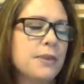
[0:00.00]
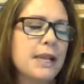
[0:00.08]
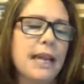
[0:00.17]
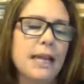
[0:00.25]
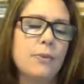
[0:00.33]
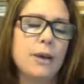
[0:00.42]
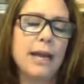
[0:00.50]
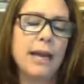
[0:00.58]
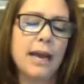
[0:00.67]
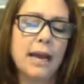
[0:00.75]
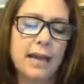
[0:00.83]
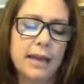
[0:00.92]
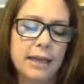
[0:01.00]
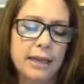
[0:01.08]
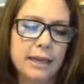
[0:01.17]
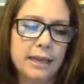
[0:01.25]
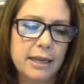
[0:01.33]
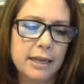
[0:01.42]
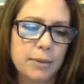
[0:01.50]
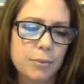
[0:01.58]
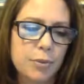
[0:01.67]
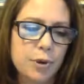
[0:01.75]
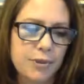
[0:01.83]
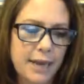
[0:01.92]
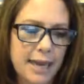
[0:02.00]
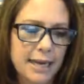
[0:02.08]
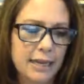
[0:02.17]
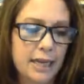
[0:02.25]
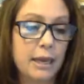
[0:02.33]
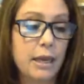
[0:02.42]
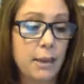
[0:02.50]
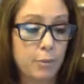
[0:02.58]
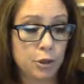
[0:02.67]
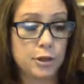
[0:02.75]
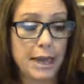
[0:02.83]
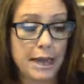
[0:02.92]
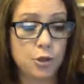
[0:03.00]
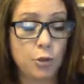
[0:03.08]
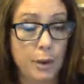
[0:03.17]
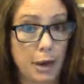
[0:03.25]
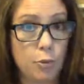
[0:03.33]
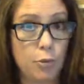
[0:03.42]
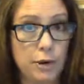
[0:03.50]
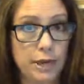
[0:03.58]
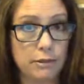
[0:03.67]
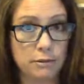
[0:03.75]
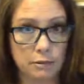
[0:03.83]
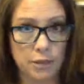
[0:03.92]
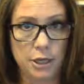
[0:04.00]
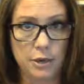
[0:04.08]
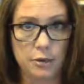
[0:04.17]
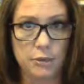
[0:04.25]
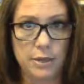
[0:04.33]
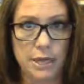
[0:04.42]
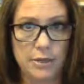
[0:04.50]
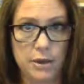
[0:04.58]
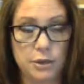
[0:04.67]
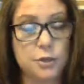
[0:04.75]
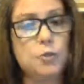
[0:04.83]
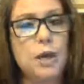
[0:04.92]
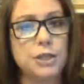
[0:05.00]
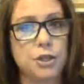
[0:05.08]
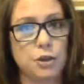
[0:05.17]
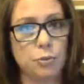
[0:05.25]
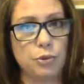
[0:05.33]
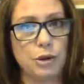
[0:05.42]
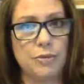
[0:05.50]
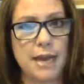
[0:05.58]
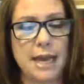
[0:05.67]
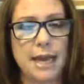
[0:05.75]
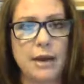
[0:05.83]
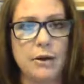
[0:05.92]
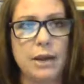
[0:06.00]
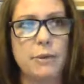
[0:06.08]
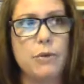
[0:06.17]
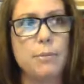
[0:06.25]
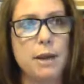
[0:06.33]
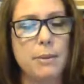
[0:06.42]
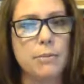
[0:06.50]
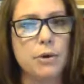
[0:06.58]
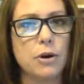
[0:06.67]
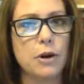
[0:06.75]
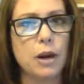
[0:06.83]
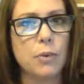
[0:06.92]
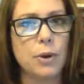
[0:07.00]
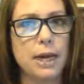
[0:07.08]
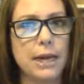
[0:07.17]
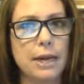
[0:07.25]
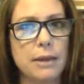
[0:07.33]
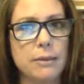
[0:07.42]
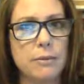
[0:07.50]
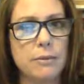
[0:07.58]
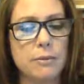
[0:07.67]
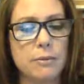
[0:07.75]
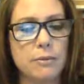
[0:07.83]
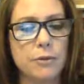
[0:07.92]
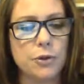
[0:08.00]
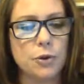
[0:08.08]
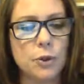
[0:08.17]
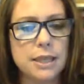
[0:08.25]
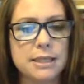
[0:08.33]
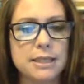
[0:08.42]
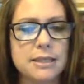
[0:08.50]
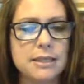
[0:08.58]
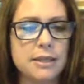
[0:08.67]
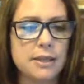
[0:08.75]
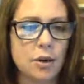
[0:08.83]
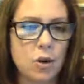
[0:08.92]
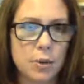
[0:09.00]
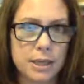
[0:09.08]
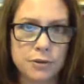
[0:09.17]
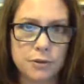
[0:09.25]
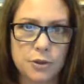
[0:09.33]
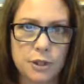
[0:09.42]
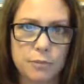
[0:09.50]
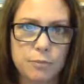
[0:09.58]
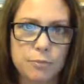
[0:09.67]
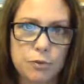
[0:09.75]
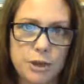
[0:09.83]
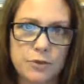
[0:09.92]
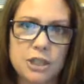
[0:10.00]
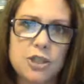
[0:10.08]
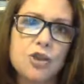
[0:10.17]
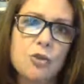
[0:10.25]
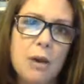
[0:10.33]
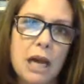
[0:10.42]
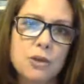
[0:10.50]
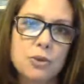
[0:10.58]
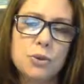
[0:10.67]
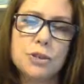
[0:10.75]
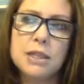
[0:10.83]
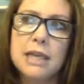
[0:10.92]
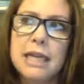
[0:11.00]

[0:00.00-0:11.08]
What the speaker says: anyway, I put I put the actual PowerPoint, you know, in there as well, so you can print that out. And remember, for the quizzes, they're always for the previous 2 modules.